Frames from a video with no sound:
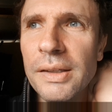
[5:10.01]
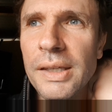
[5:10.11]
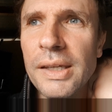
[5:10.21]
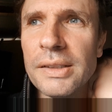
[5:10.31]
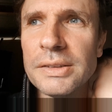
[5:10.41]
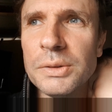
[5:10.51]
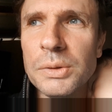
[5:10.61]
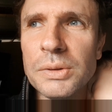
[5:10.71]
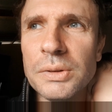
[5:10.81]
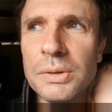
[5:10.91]
yeah, to
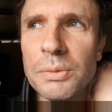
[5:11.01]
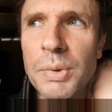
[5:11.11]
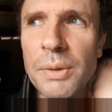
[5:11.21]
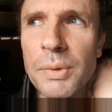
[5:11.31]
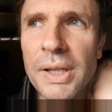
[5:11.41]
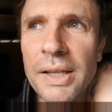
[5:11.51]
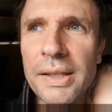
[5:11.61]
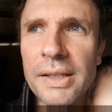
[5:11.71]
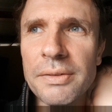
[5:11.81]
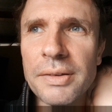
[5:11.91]
all the people out
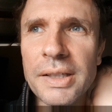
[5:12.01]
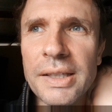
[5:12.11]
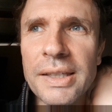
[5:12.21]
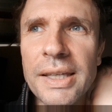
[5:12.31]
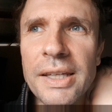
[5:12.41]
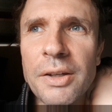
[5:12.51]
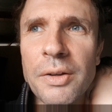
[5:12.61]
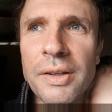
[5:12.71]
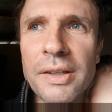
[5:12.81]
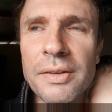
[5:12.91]
there fucking getting
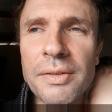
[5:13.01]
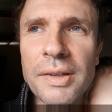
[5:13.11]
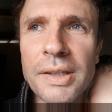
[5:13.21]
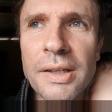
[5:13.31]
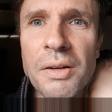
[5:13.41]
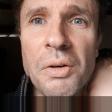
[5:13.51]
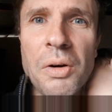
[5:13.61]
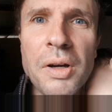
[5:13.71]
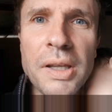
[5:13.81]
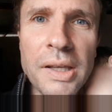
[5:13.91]
on this fucking,
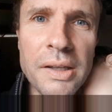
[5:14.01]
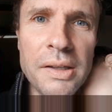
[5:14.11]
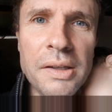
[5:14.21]
oh yeah,